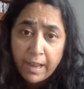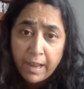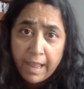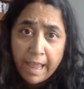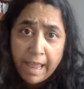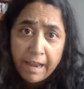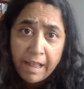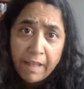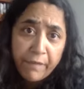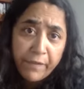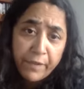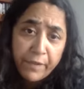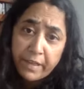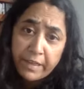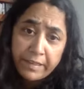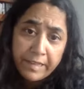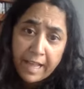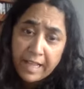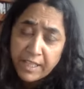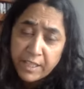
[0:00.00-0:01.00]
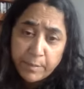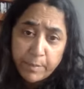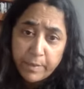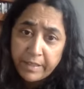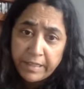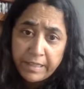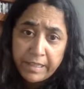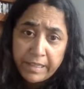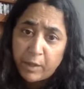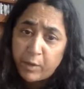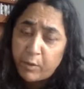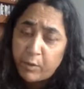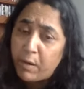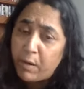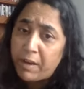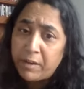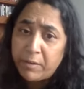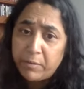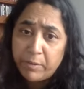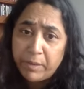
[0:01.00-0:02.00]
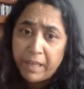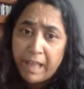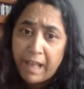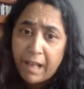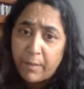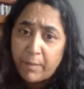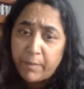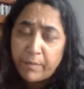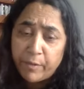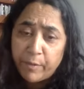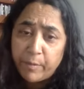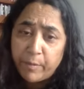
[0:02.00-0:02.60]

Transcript: and I feel like that's been incredibly helpful,